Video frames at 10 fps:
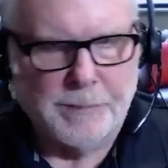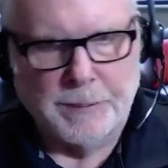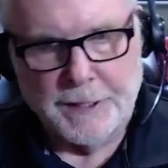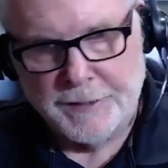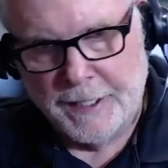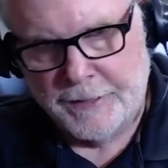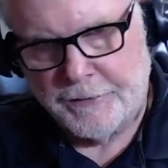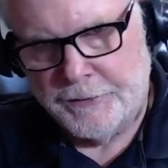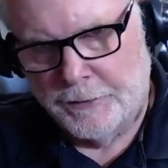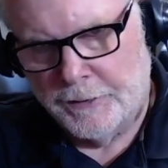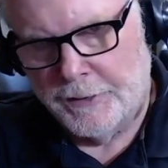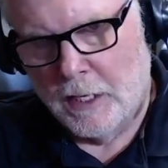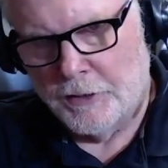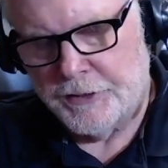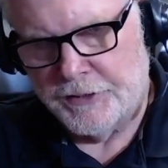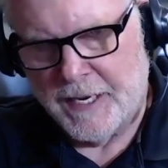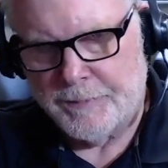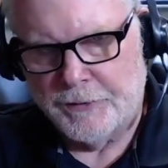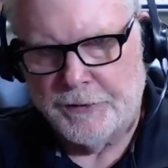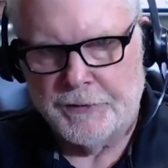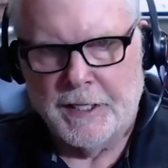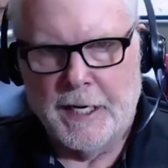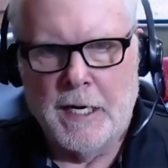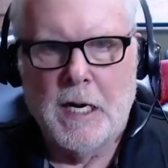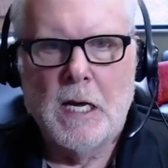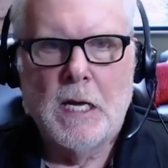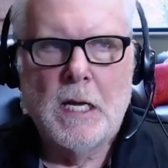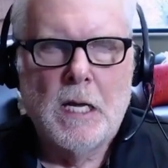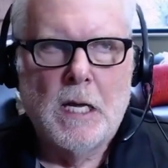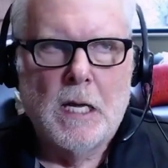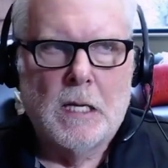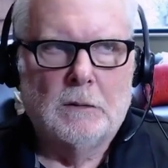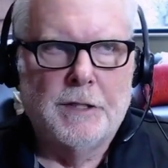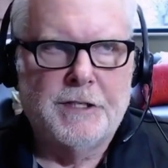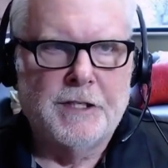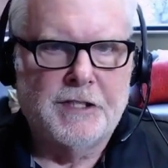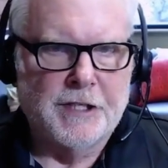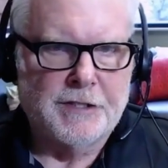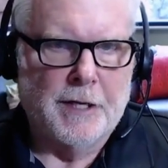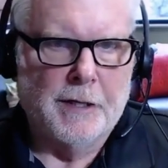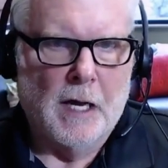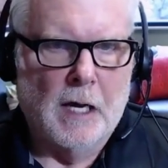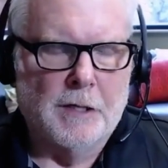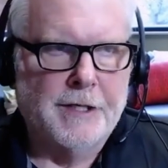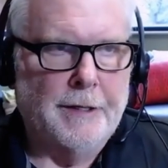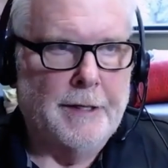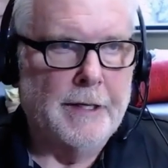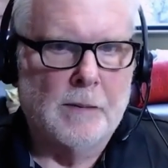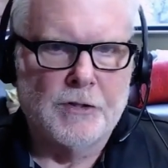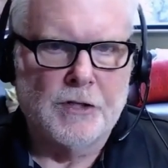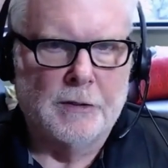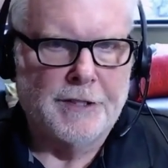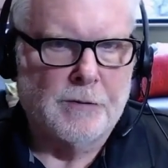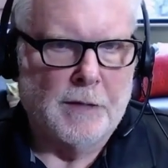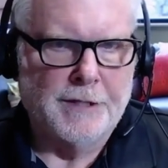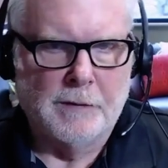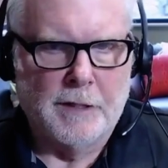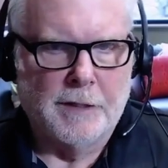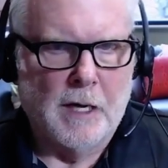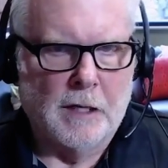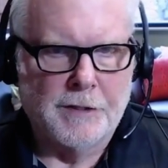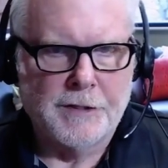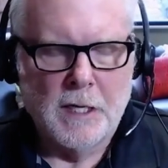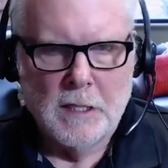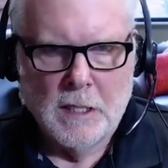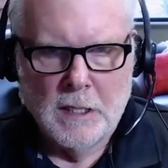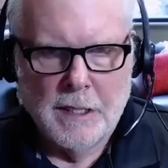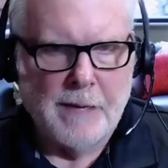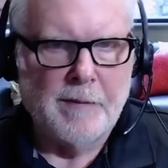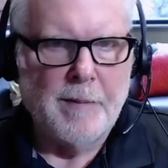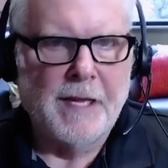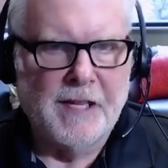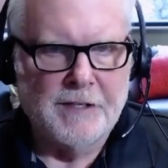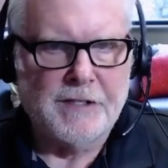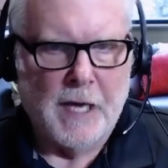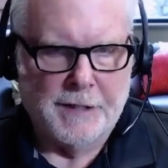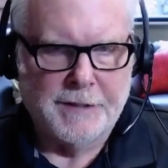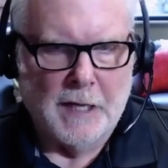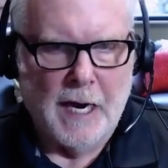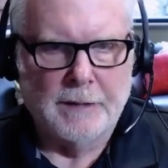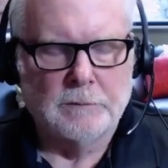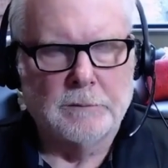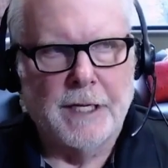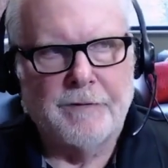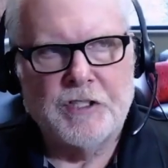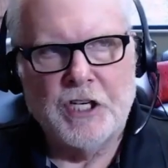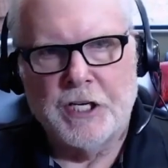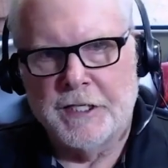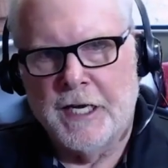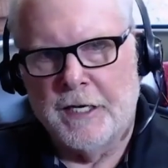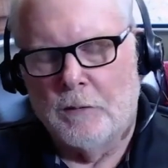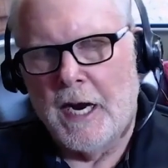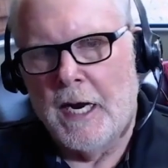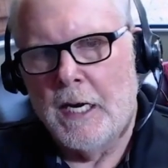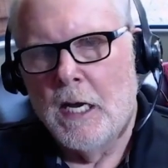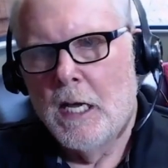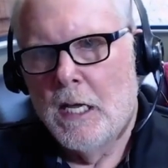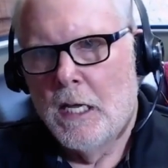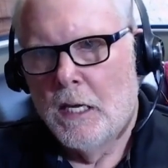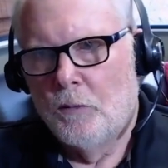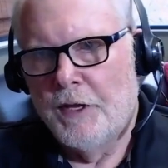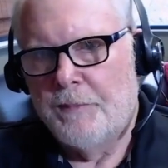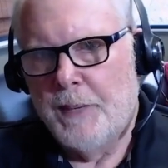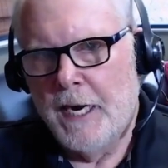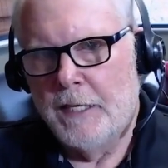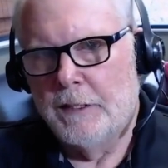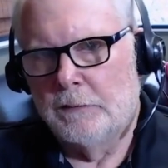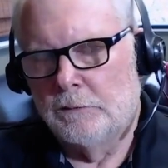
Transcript: plus an extra $200 of Chapter 13, which is $600, and her income was only $2,200. That would make things kind of tight. But if she could get away with paying